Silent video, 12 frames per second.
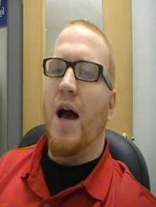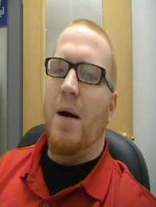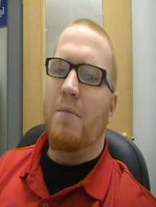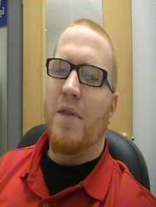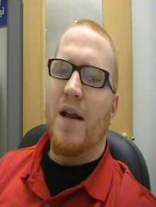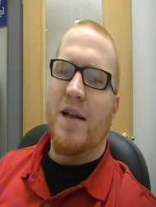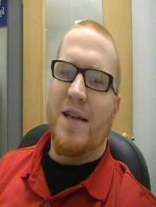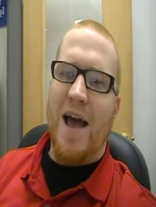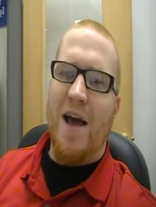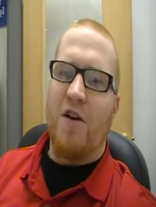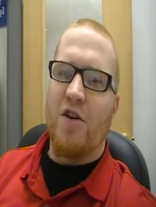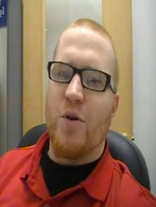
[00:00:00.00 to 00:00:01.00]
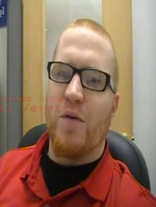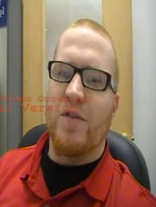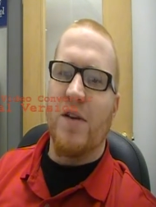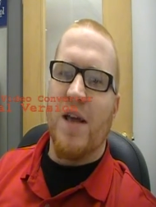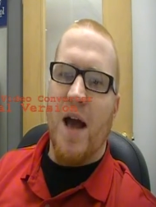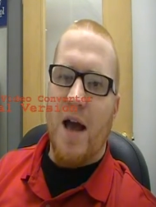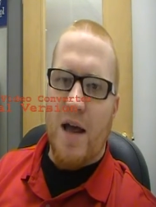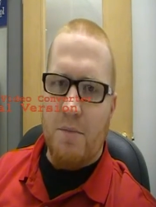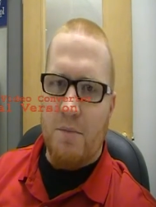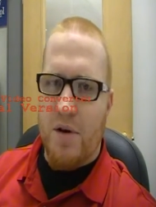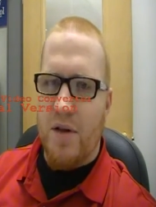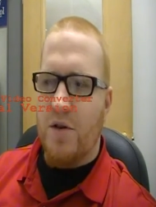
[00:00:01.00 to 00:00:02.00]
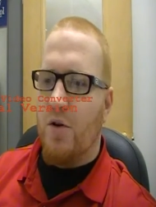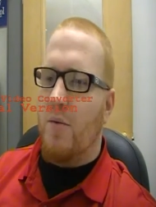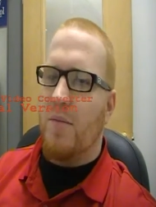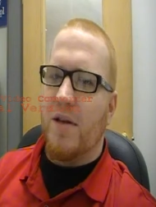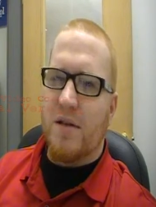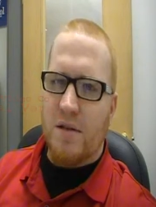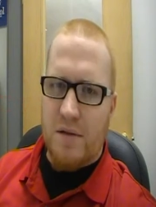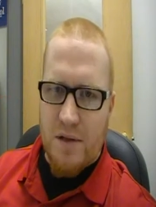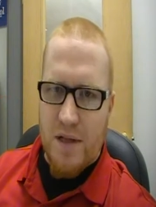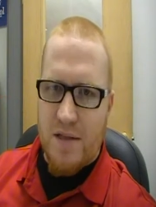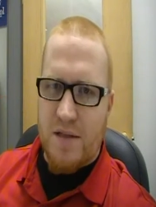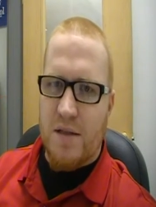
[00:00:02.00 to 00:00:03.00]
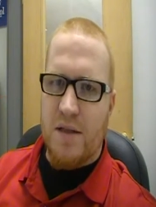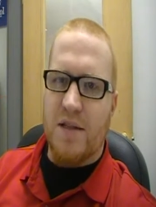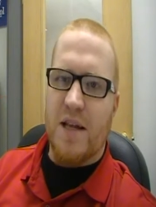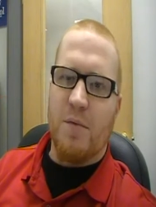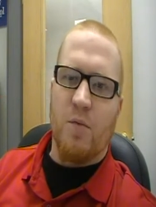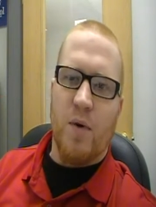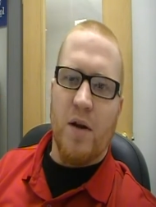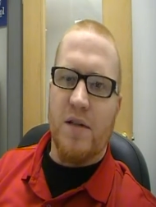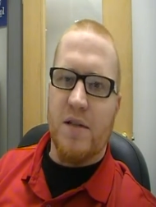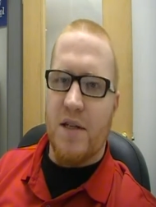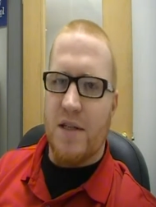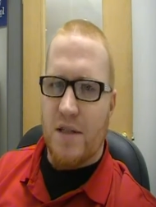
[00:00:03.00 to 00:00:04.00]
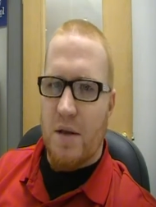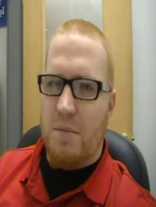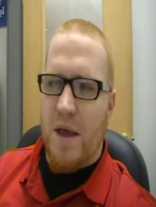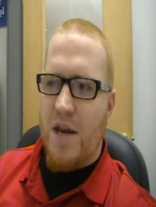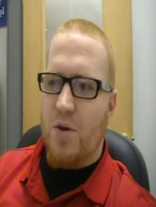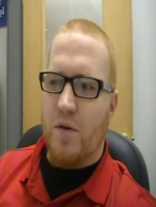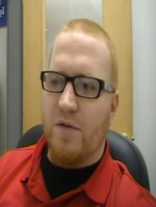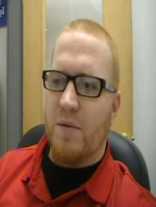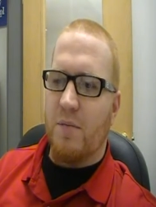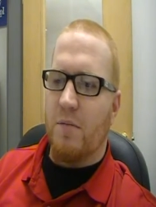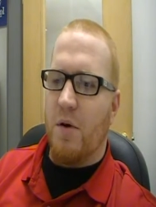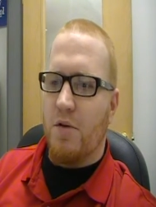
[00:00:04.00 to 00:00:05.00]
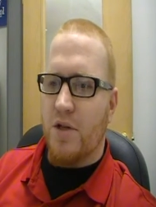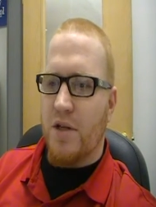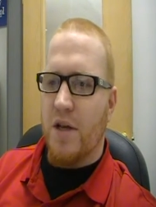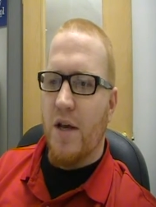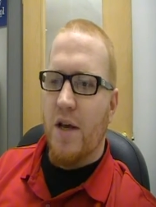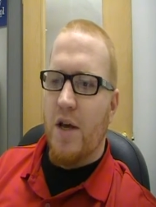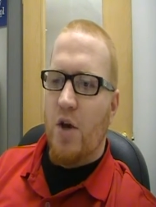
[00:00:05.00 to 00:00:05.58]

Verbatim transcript: I'm not a diehard UFC guy, but you know, I mean, let's let's keep it real. It's it's the main UFC promotion.